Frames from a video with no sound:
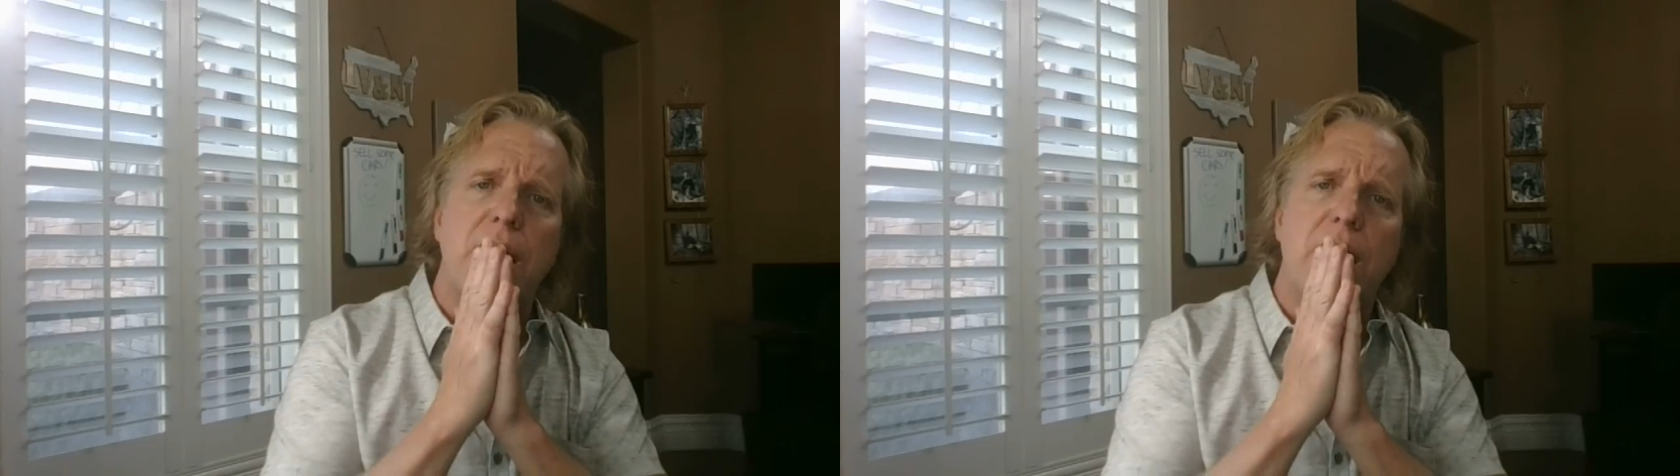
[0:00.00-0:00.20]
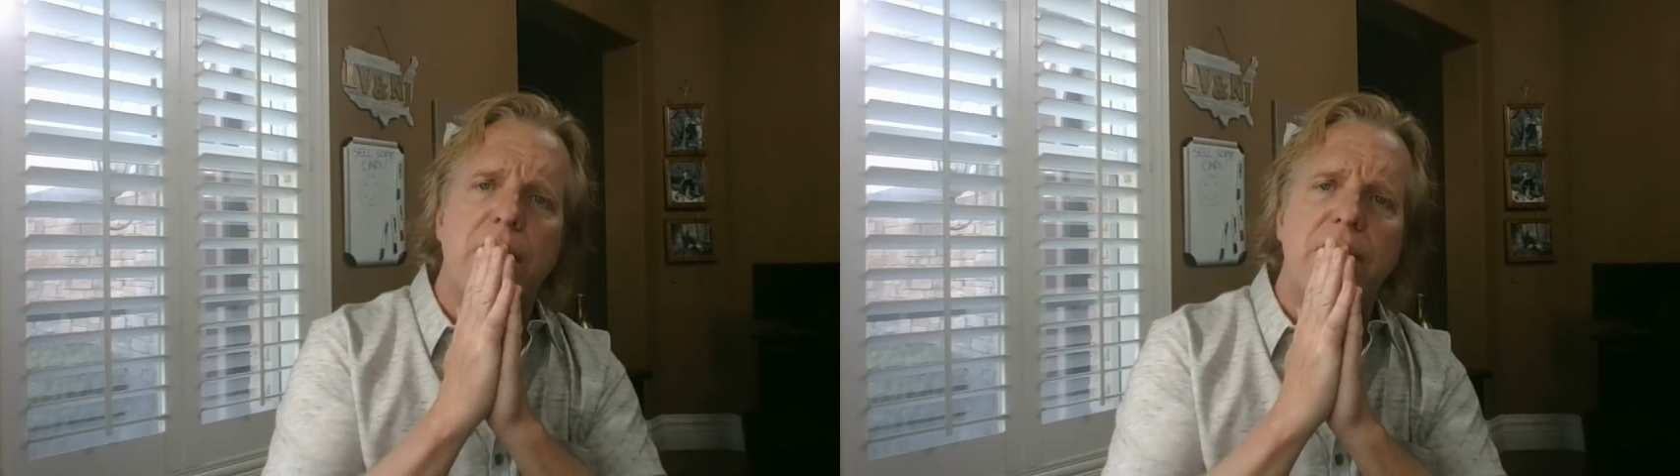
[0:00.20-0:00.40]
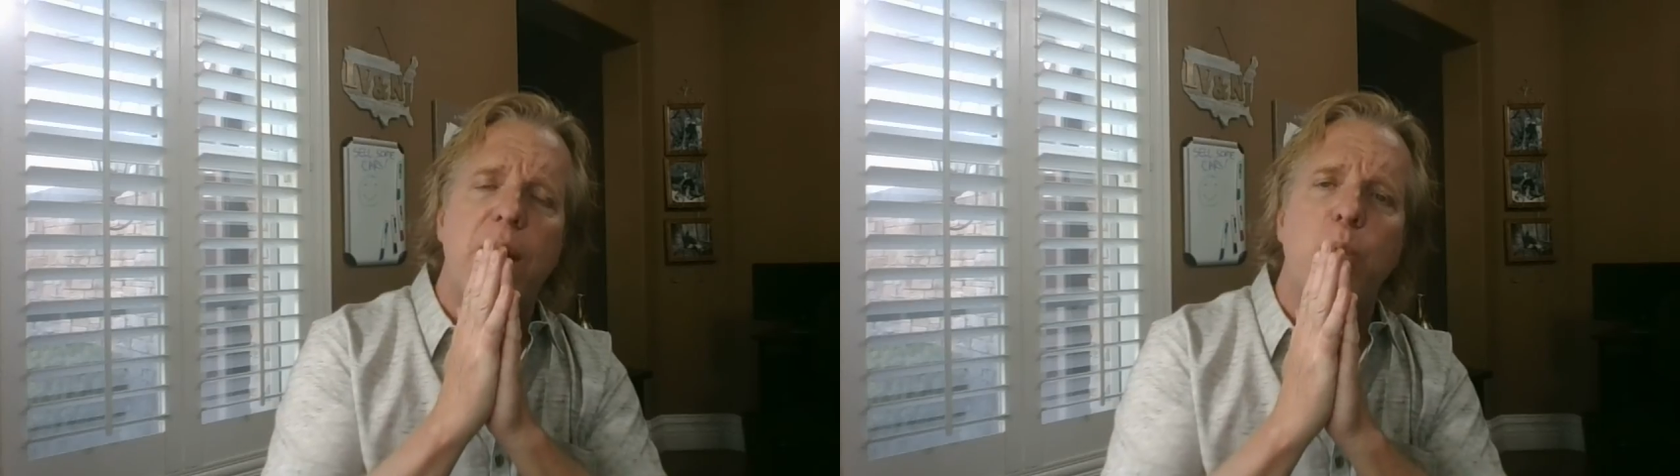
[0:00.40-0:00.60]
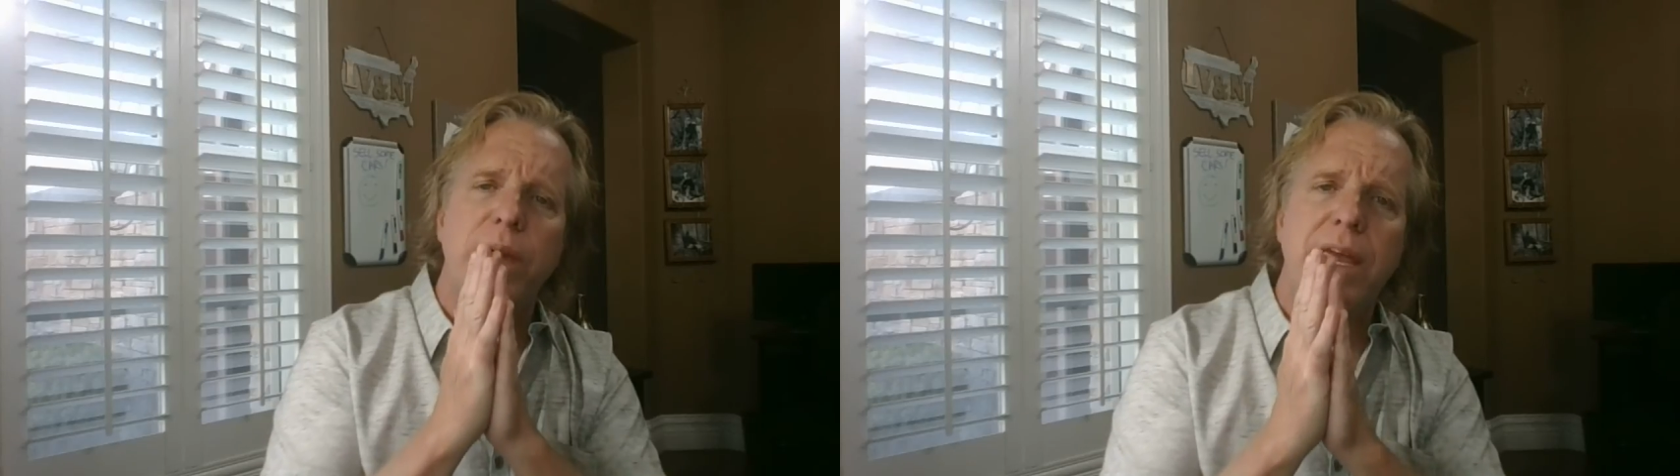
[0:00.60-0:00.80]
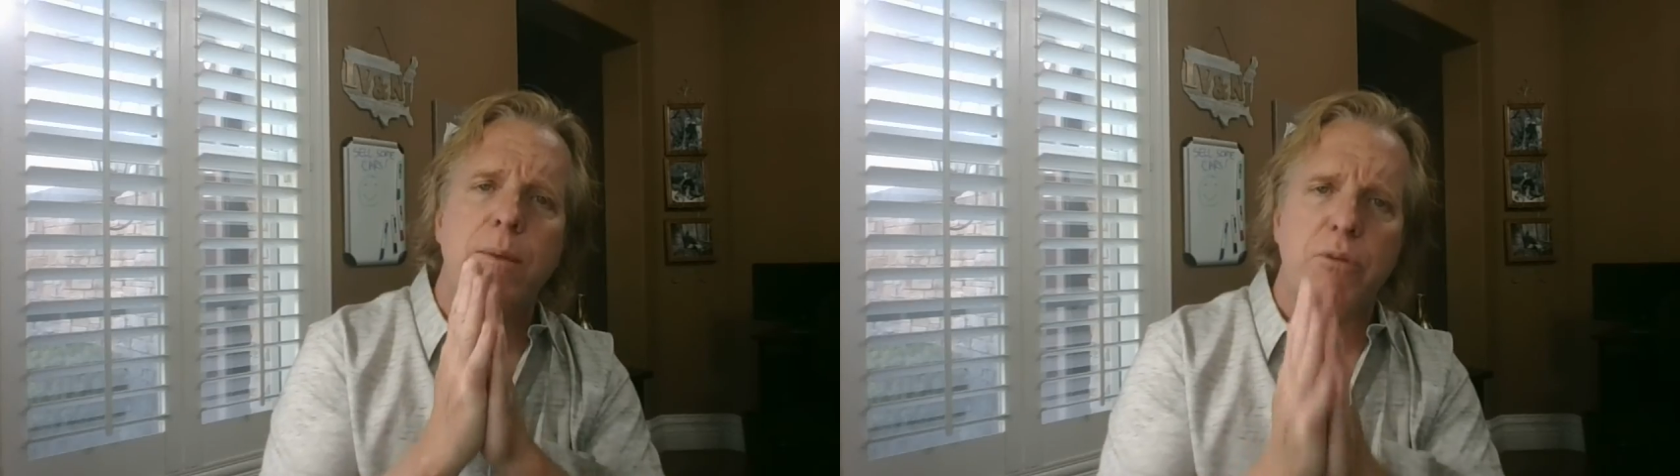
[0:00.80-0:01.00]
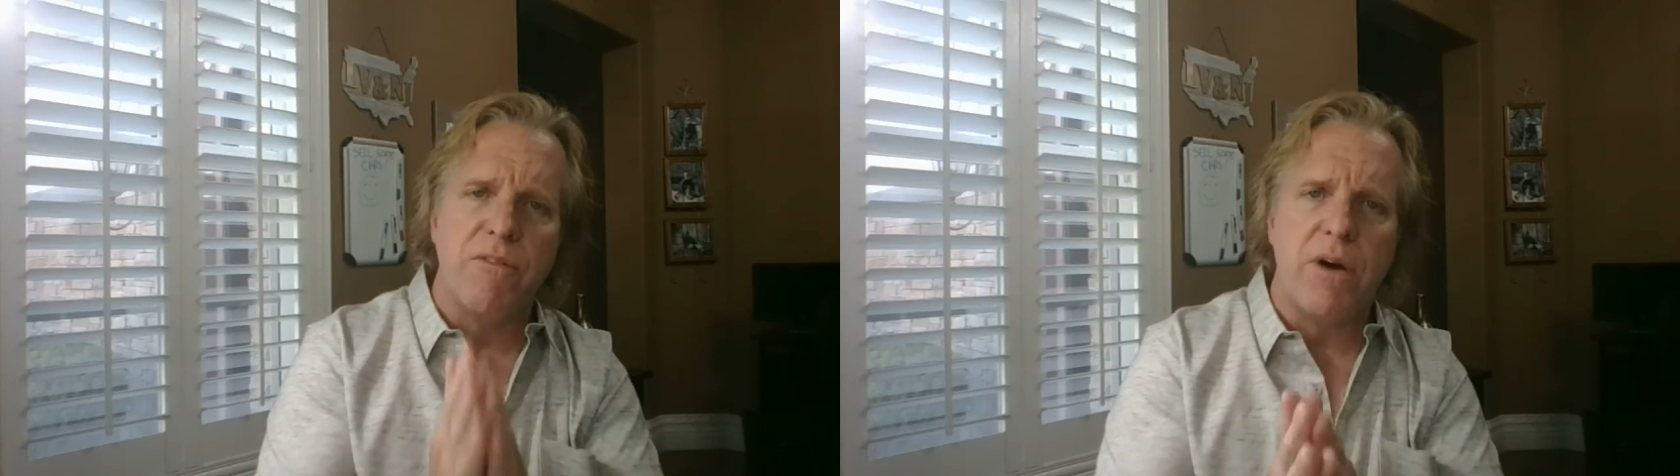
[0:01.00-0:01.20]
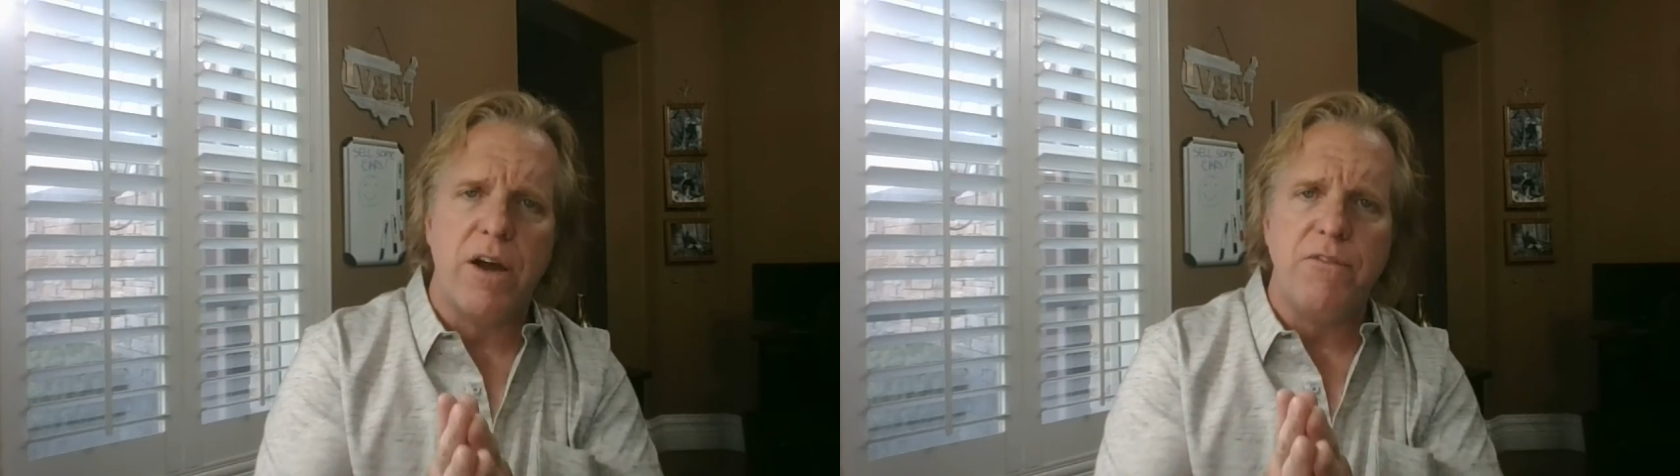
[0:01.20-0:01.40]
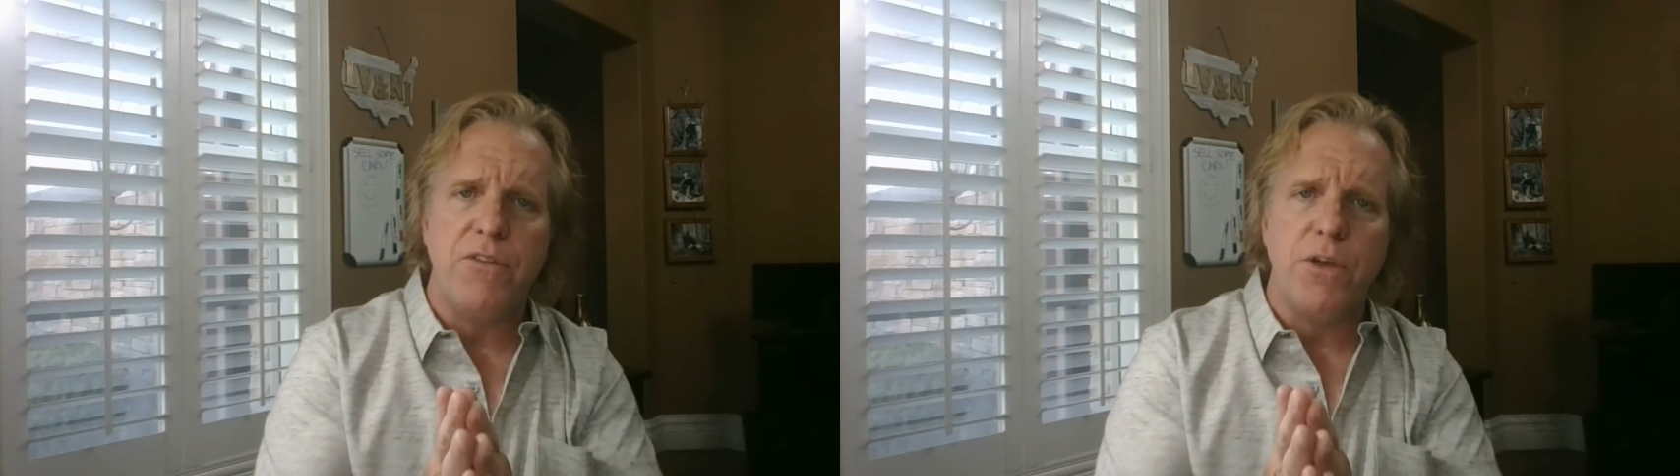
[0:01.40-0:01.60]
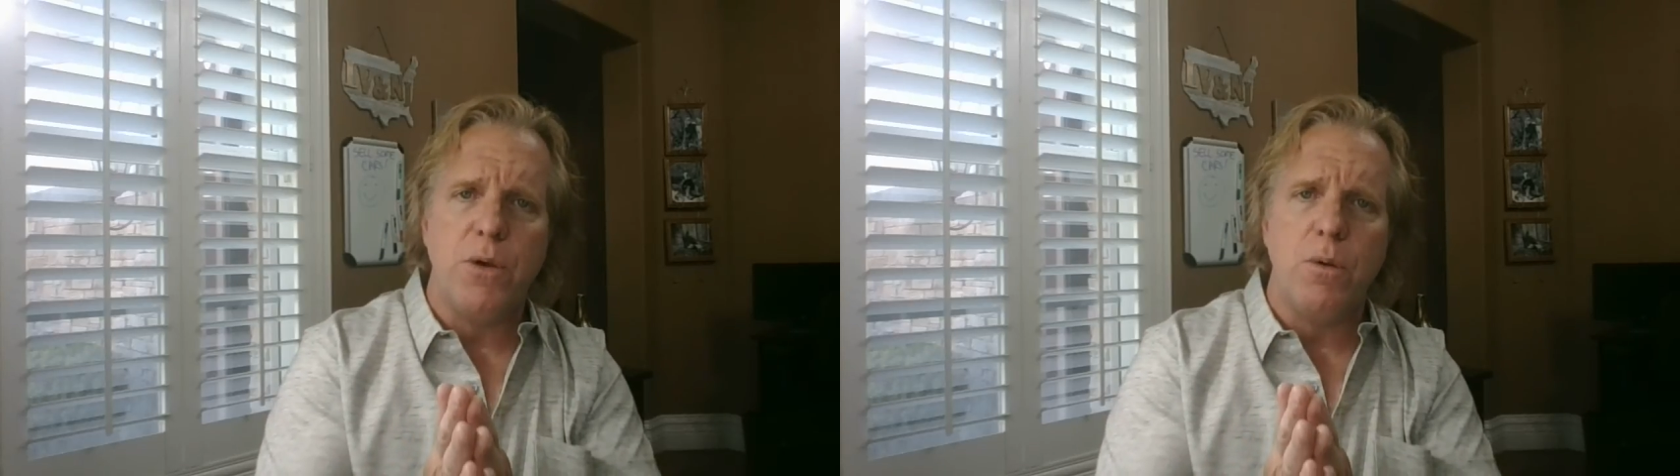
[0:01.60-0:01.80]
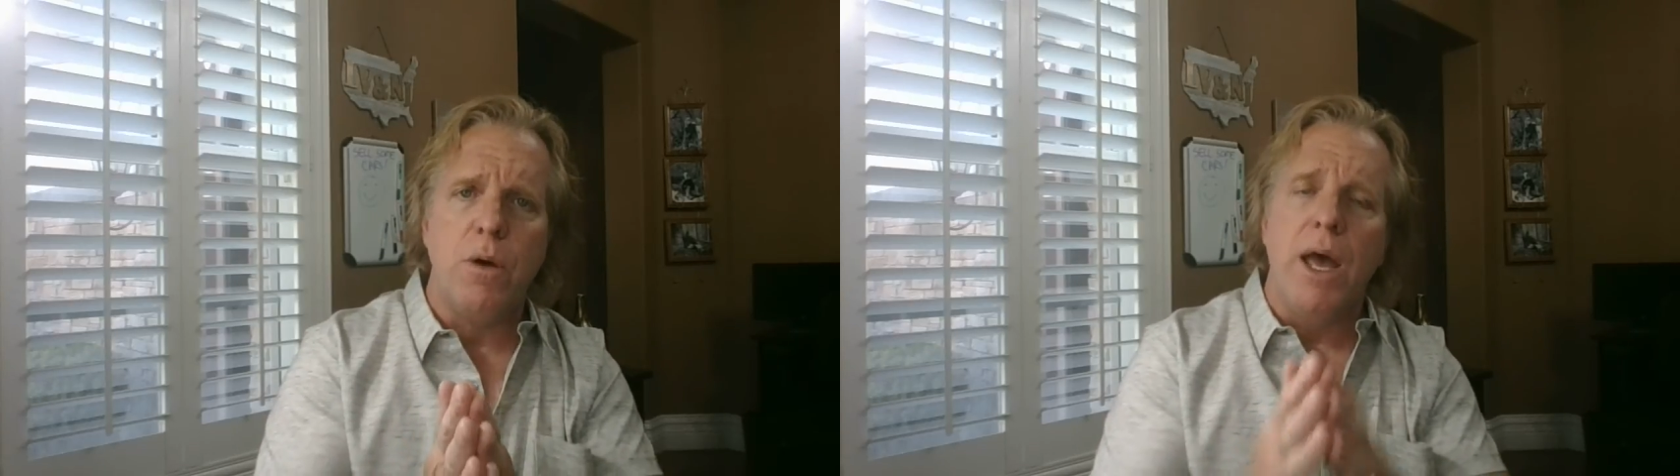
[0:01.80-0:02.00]
that we can provide for
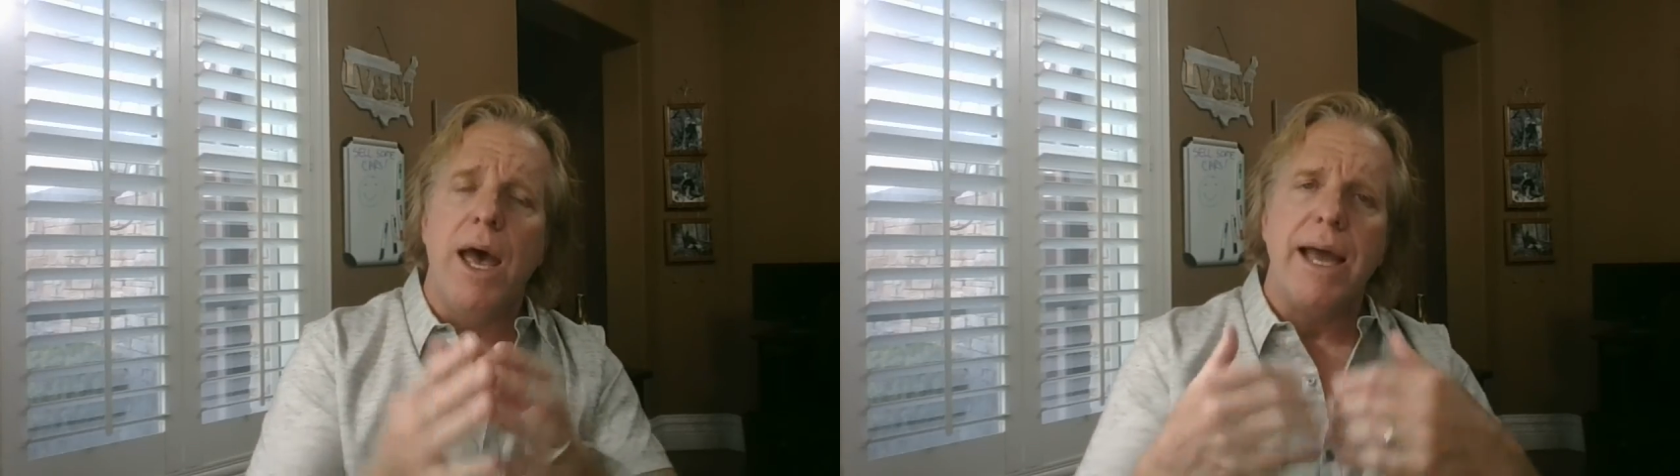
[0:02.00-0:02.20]
you.